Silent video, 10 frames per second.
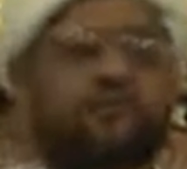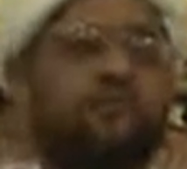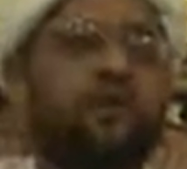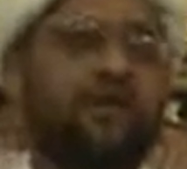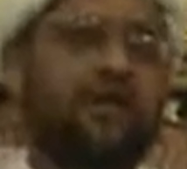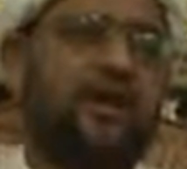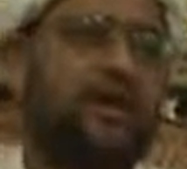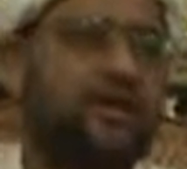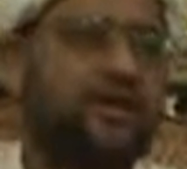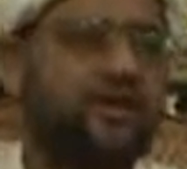before
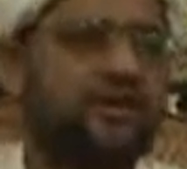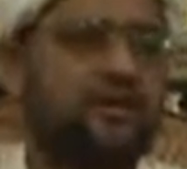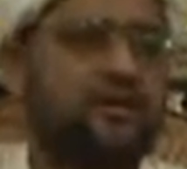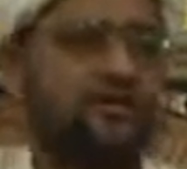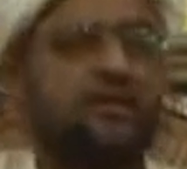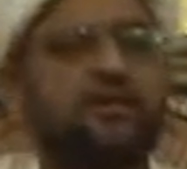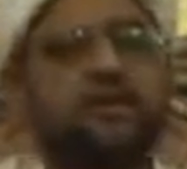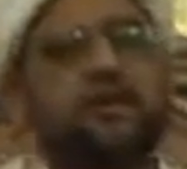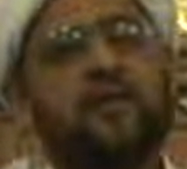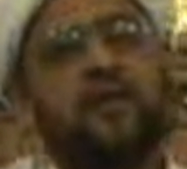Allah.
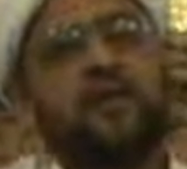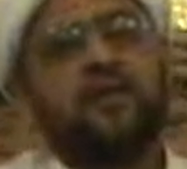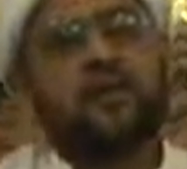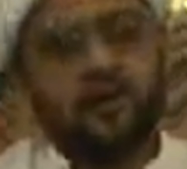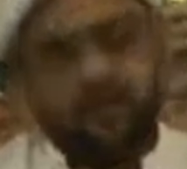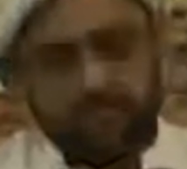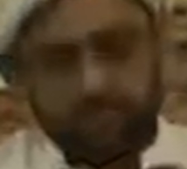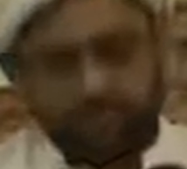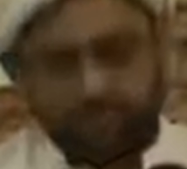You know,